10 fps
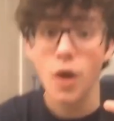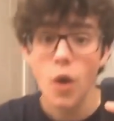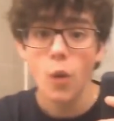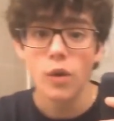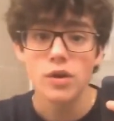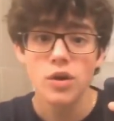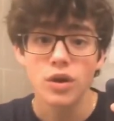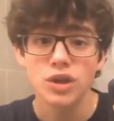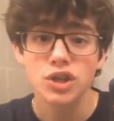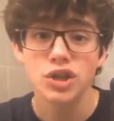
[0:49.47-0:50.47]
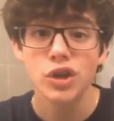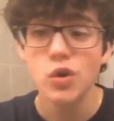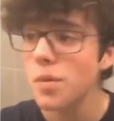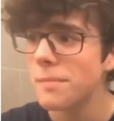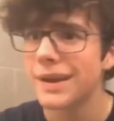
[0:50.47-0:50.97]
What do you call a
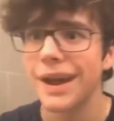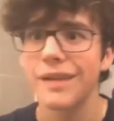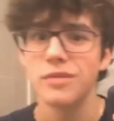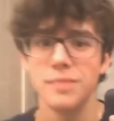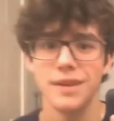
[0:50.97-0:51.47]
shoe made out of a